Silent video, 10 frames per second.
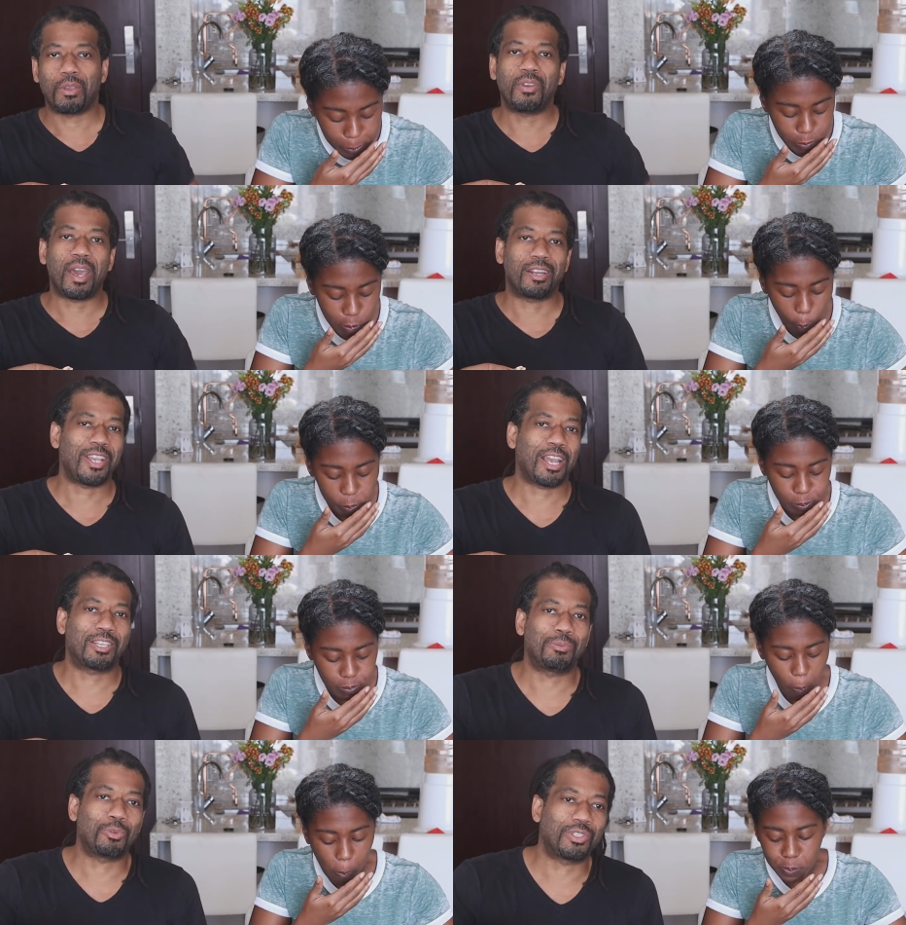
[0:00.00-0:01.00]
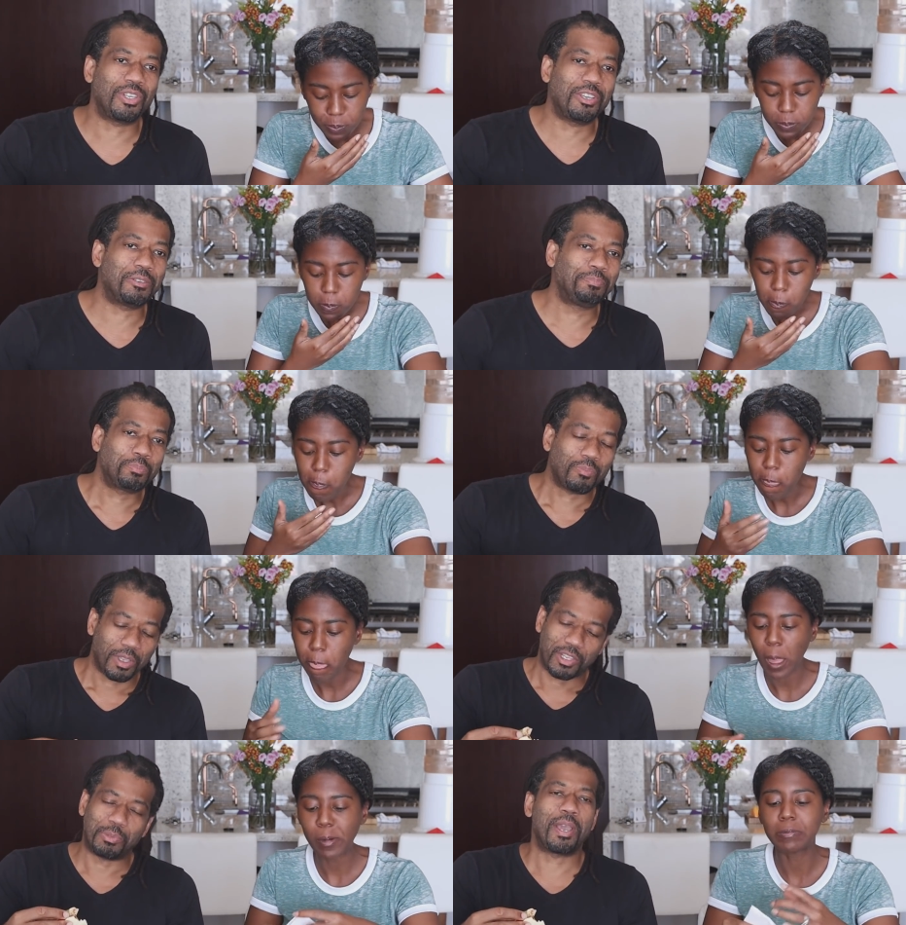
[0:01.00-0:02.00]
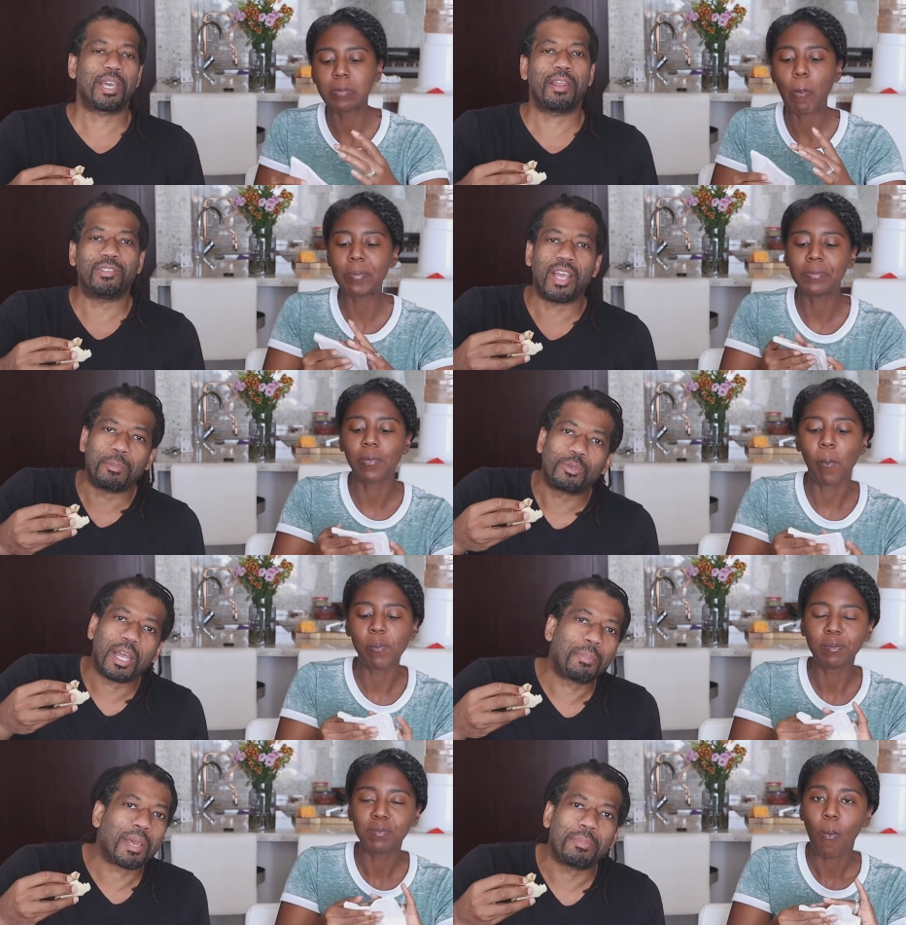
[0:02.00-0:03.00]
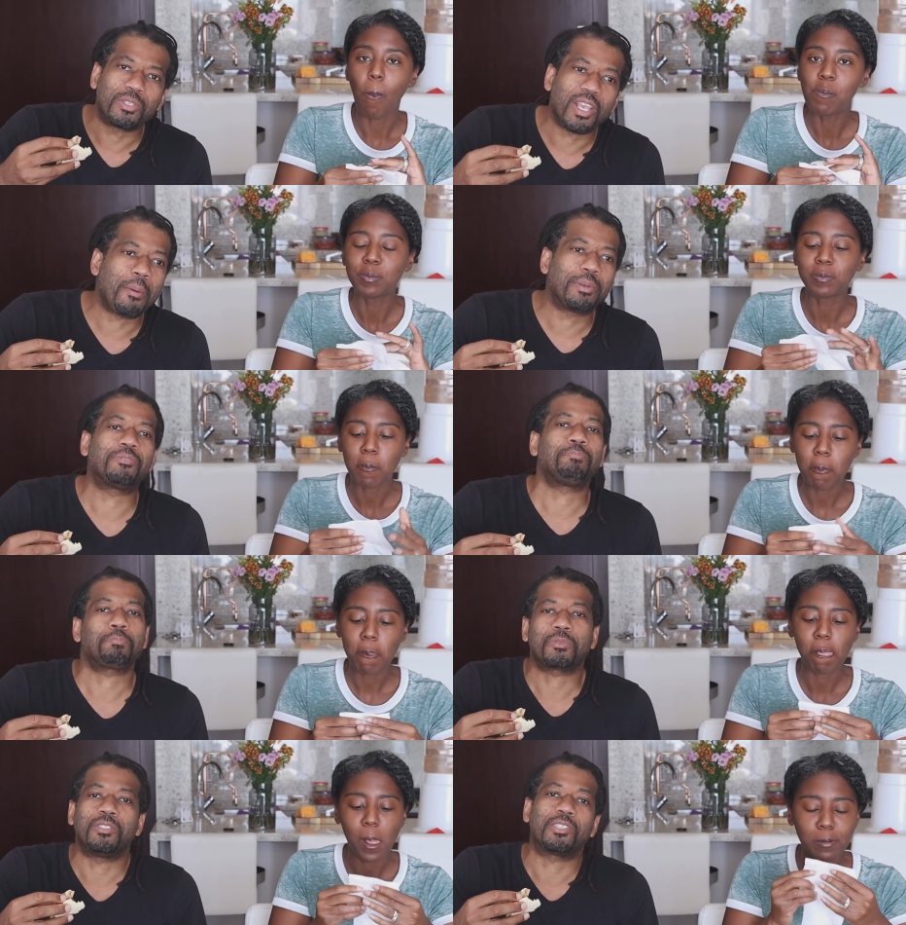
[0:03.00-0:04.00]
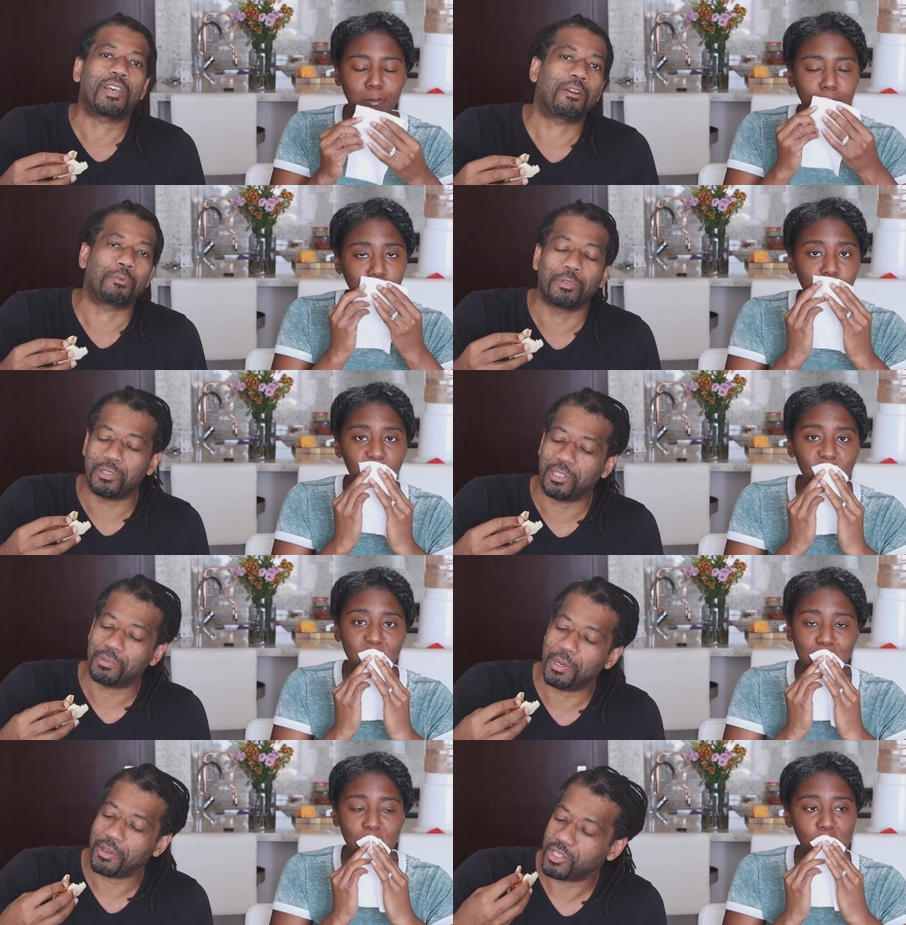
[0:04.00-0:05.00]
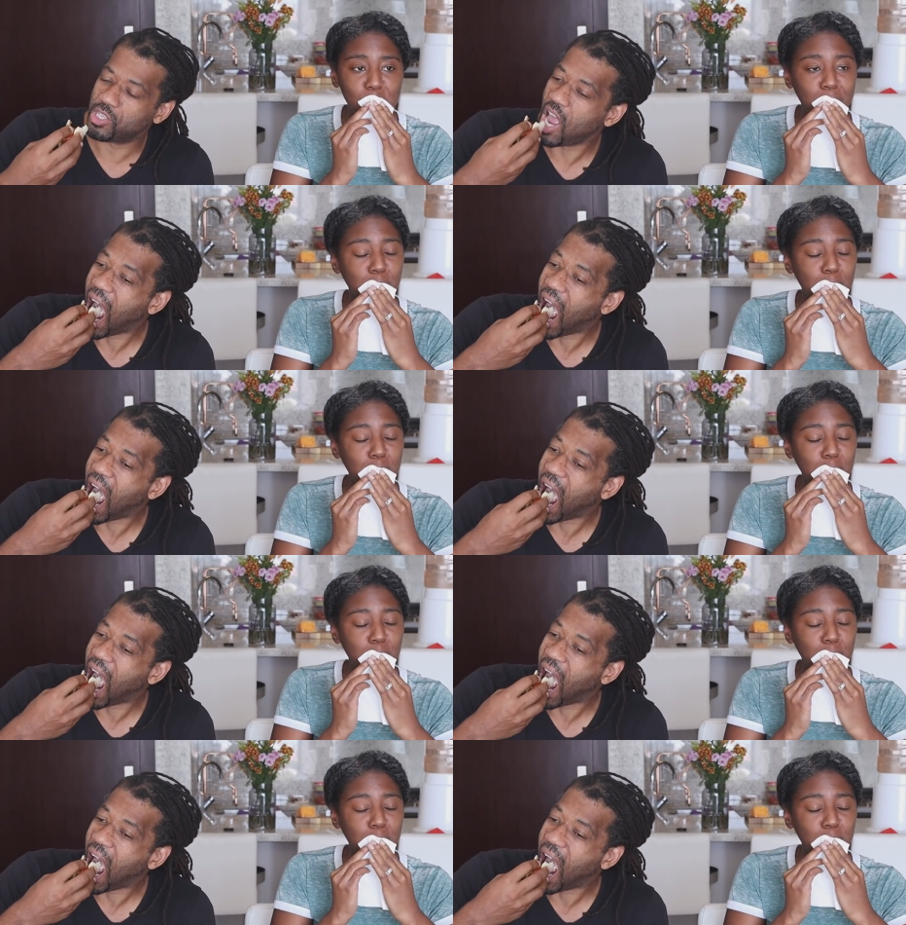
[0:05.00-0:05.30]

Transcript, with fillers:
Speaker 1: if you got a jacked up tortilla that's breaking every time you try to pick up your sandwich, it just kind of ruins the experience.